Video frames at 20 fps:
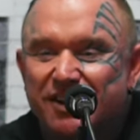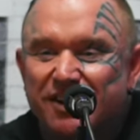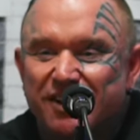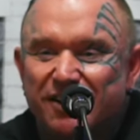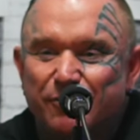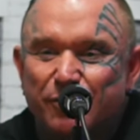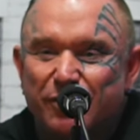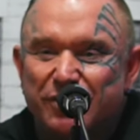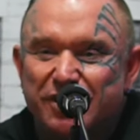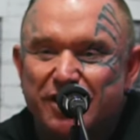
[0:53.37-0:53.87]

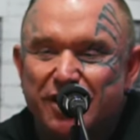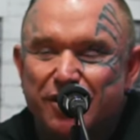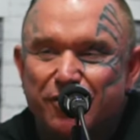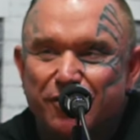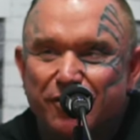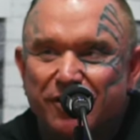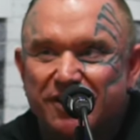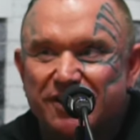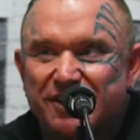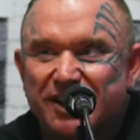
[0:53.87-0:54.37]
when you know you
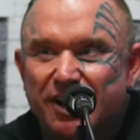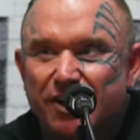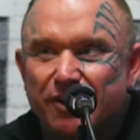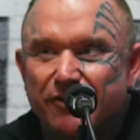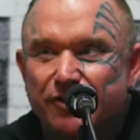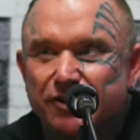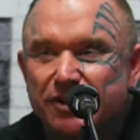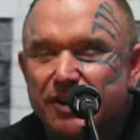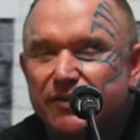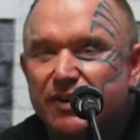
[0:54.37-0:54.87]
got a day
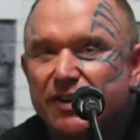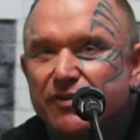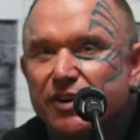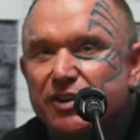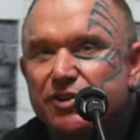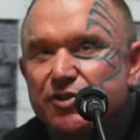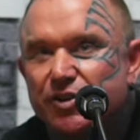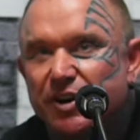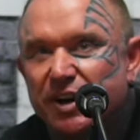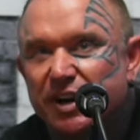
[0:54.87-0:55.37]
off. Because even if
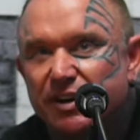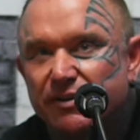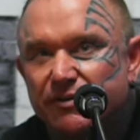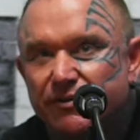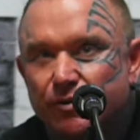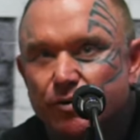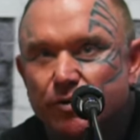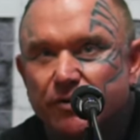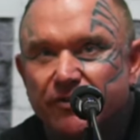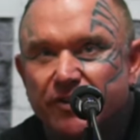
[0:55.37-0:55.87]
I train
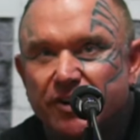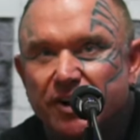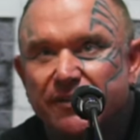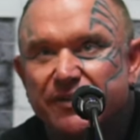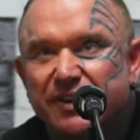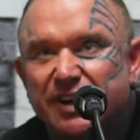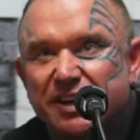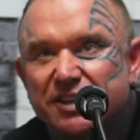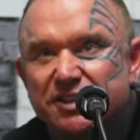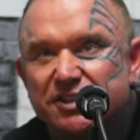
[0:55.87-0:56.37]
4 or 5
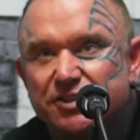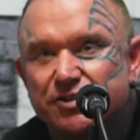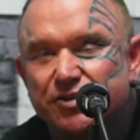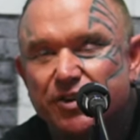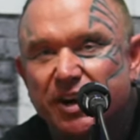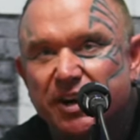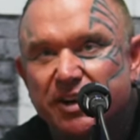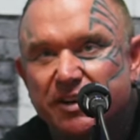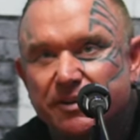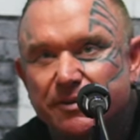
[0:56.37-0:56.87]
days
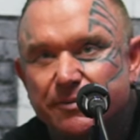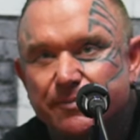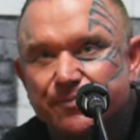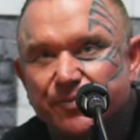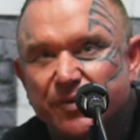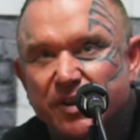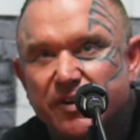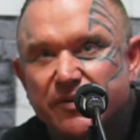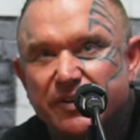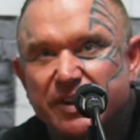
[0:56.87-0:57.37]
straight,
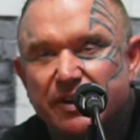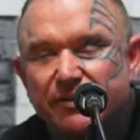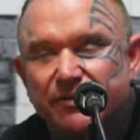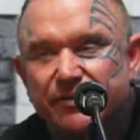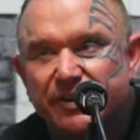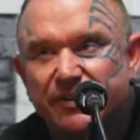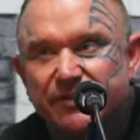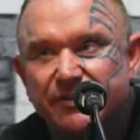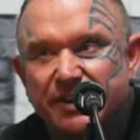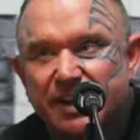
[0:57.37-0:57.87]
even that
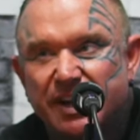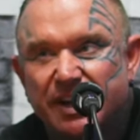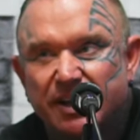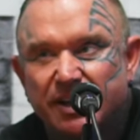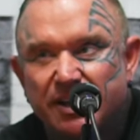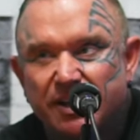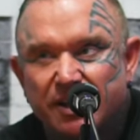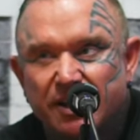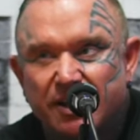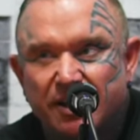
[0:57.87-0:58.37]
fifth
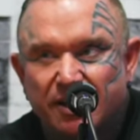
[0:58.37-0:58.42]
day,